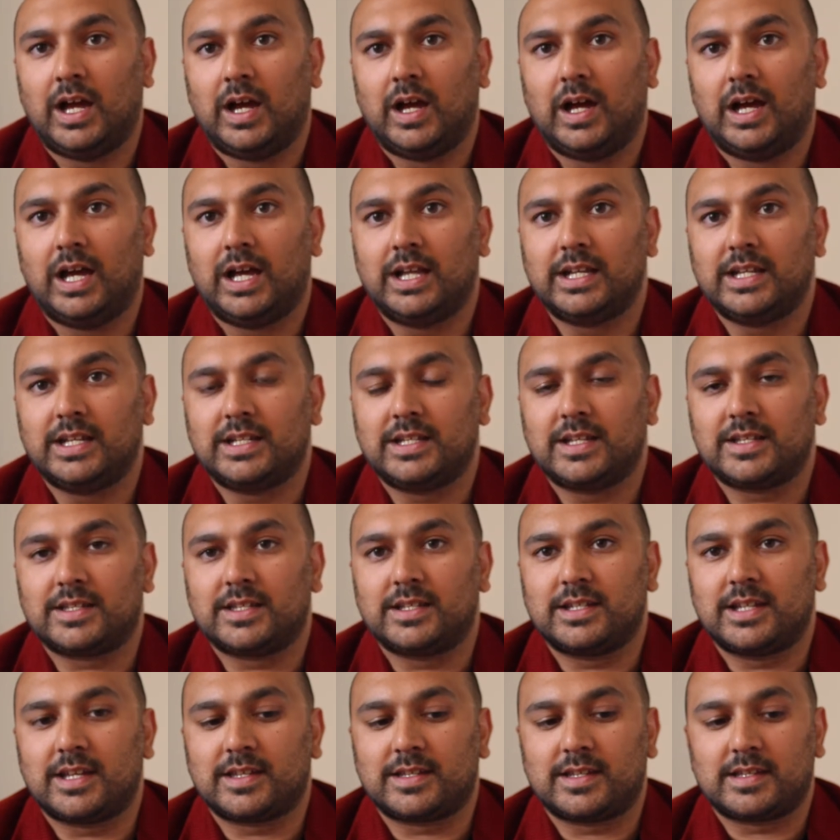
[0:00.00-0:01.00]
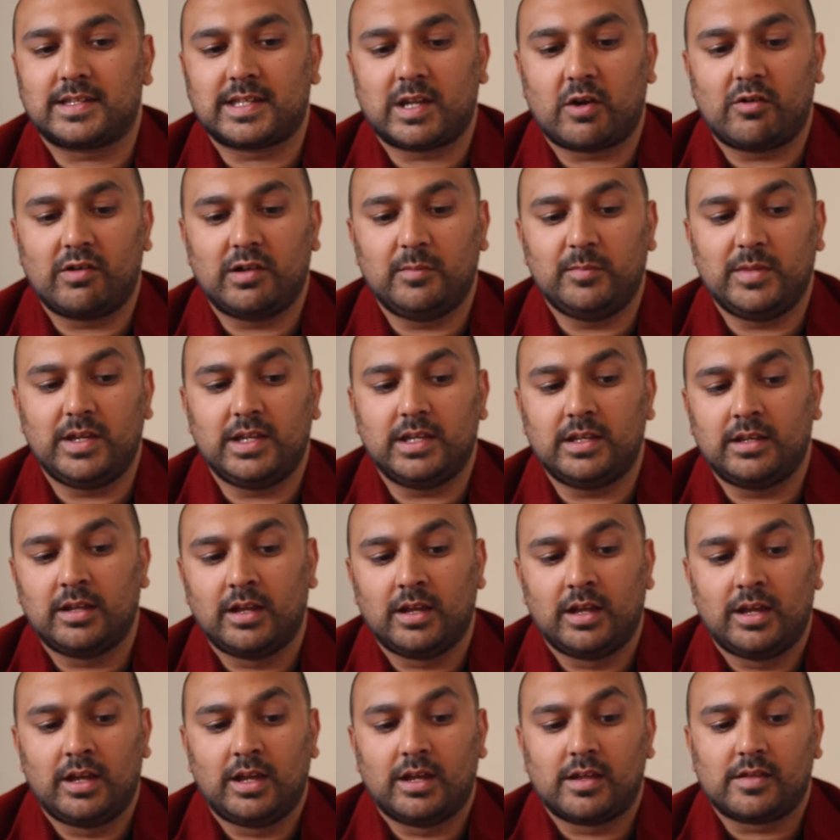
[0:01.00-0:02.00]
and it doesn't necessarily mean
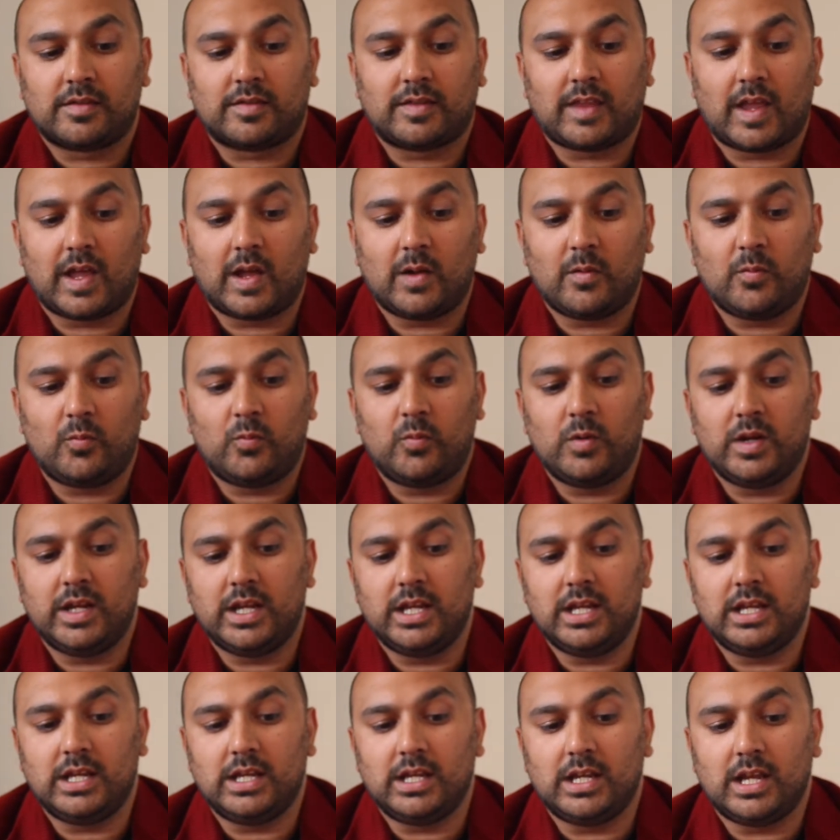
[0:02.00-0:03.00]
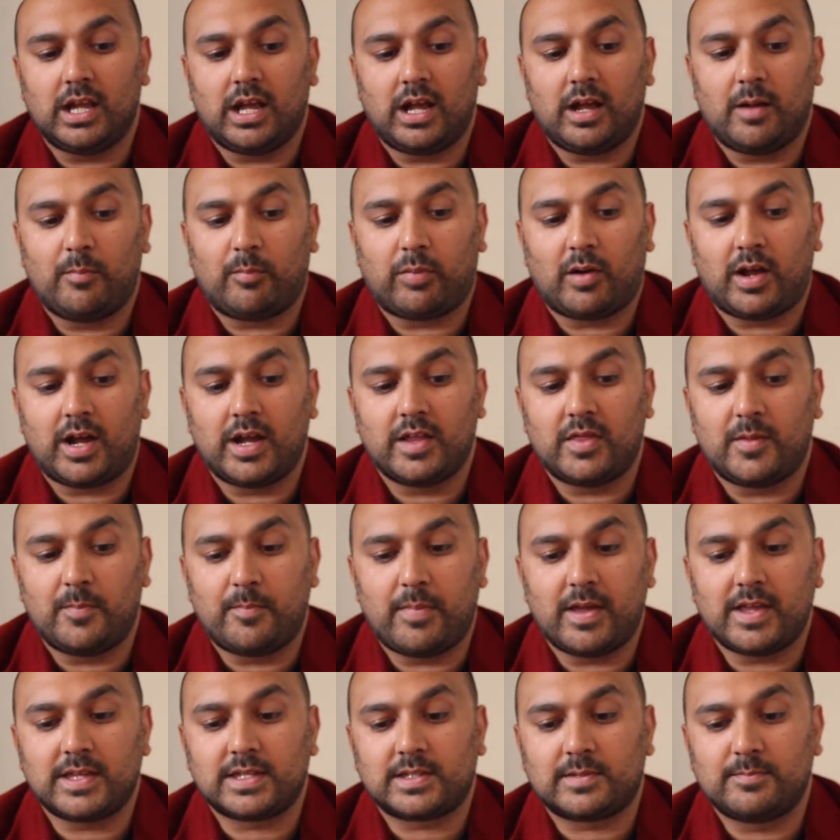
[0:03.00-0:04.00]
that we apply the
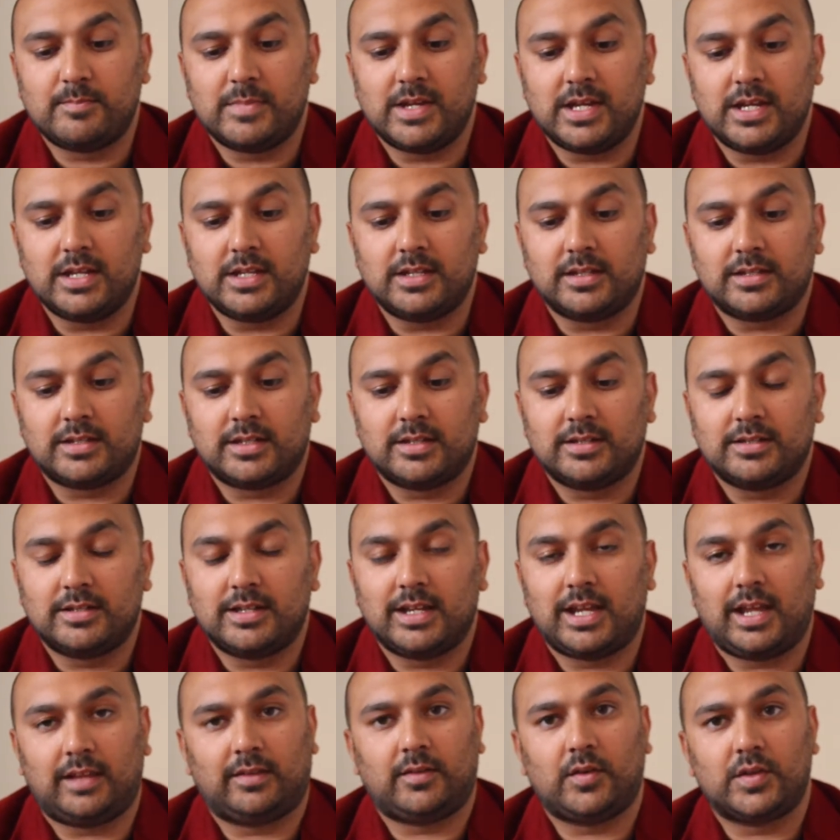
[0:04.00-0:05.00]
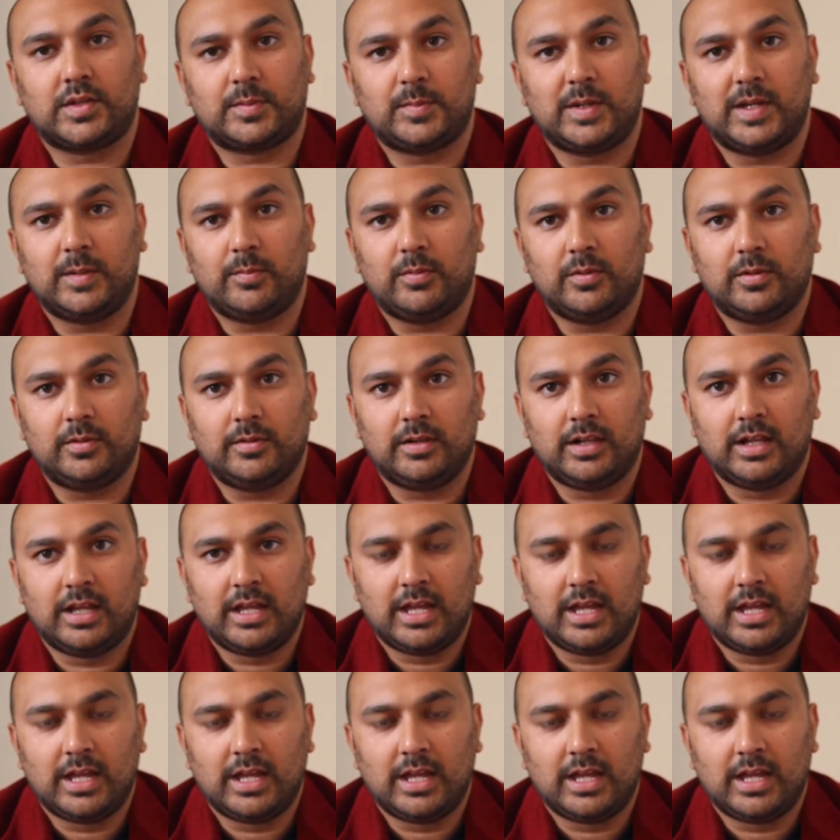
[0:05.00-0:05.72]
best means to get those people.